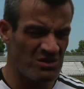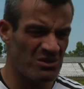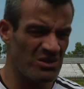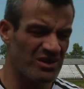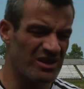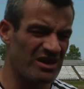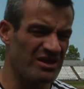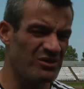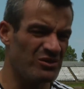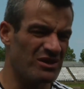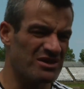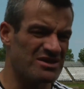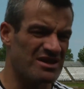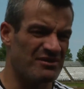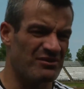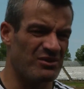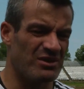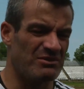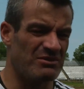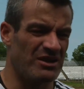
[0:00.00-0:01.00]
Well, again, you always
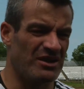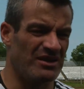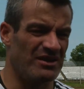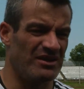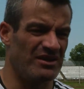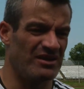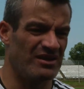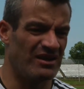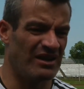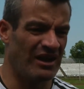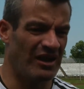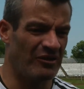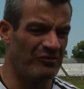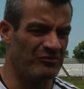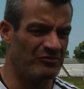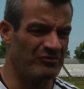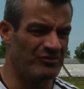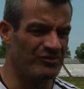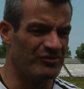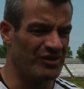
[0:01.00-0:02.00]
have a wee bit, you
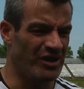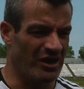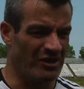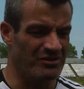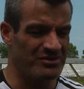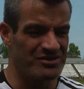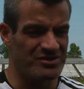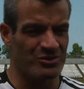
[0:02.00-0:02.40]
know,